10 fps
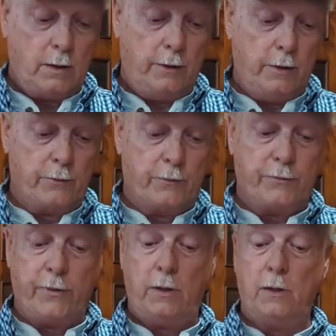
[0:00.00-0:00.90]
Another
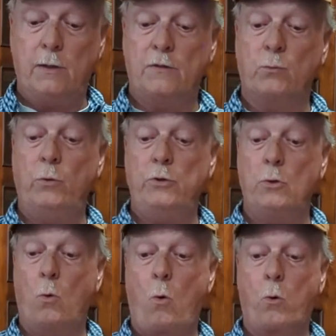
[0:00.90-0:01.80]
thing is, when
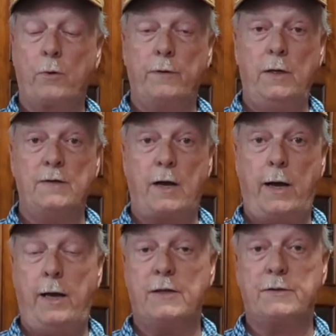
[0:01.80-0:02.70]
you order these,
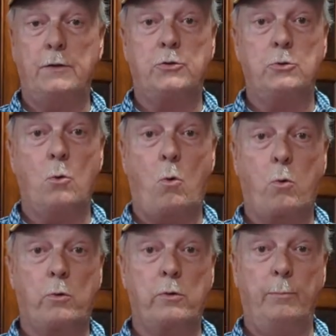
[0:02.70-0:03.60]
I ask that you
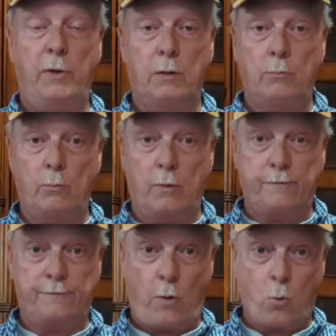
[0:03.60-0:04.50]
order a minimum
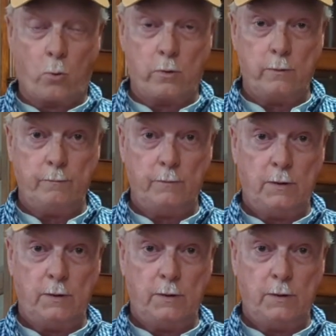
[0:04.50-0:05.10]
of 4,